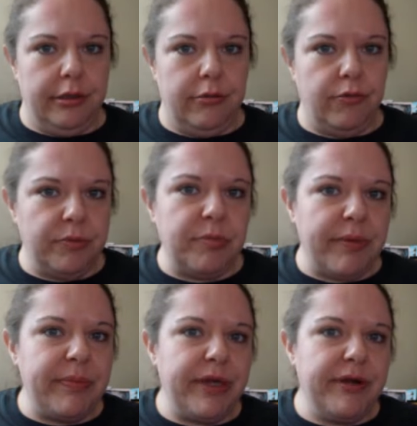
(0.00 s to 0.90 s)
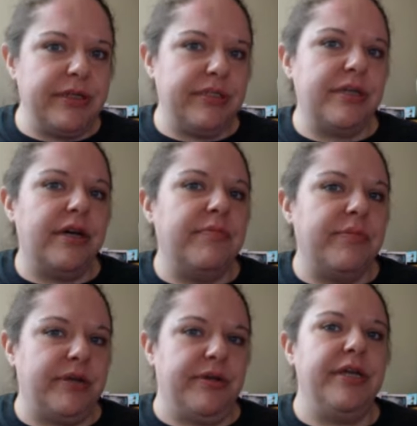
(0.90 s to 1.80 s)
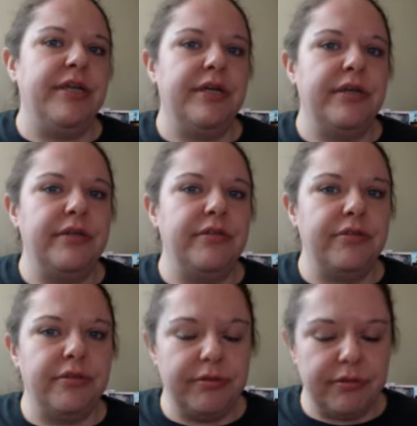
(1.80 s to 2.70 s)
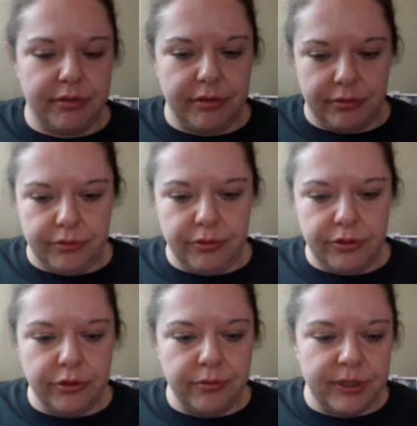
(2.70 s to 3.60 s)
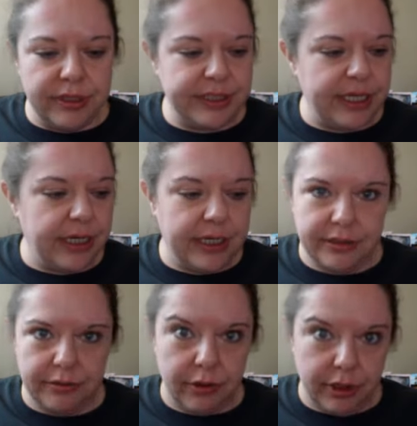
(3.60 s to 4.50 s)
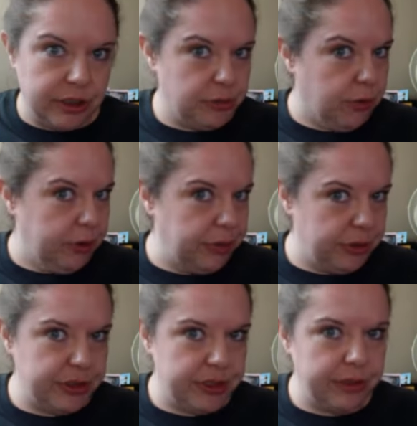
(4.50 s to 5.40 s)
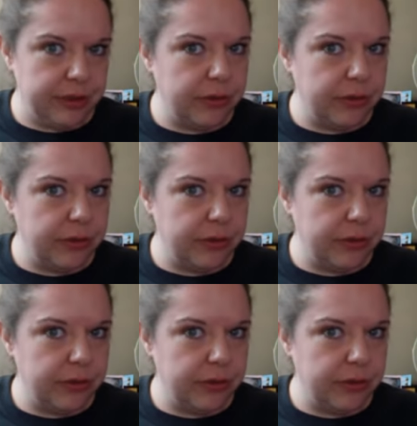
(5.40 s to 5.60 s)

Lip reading: when my parents got married, The rule was that as long as one person